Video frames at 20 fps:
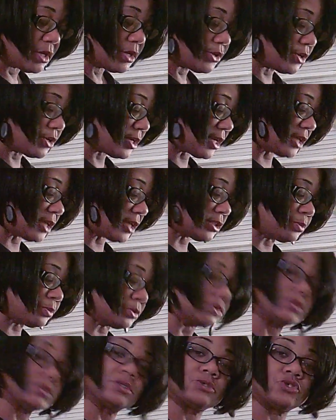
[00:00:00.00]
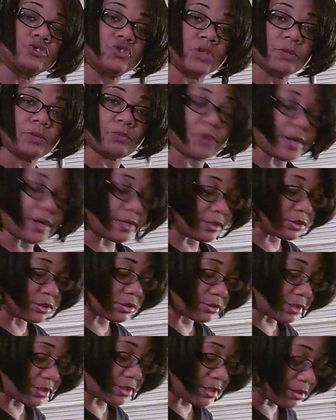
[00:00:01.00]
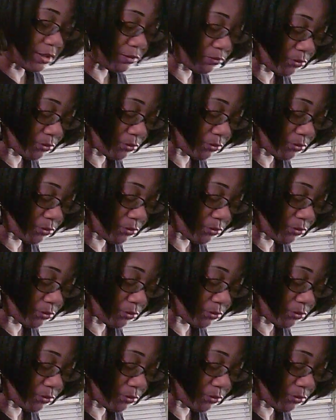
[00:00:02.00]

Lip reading: you're not supposed to jump right into eating